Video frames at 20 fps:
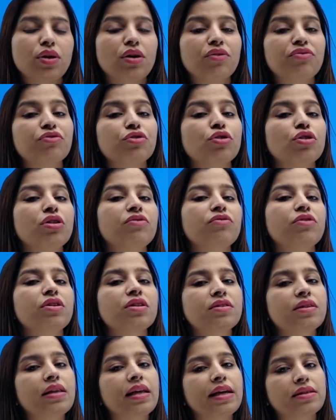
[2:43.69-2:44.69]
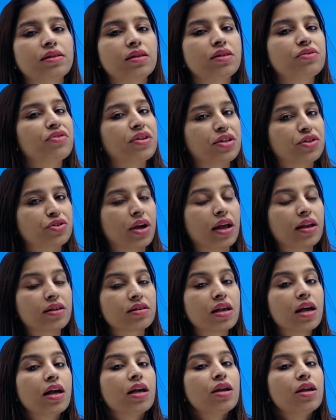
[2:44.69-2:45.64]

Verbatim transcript: of universal adult franchise.